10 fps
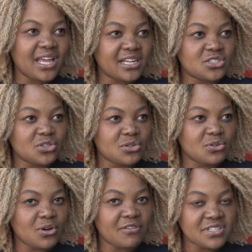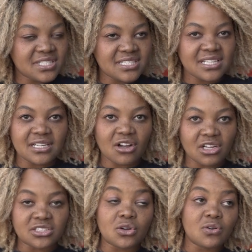We'd like to obviously send
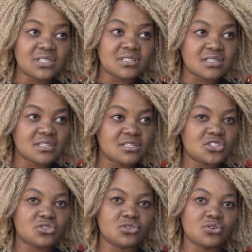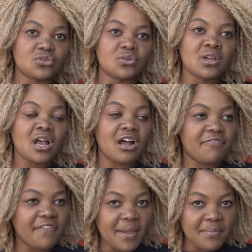our condolences to
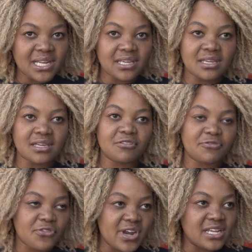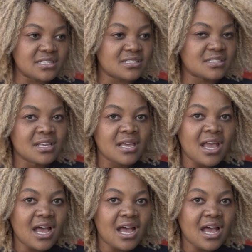her family, her friends,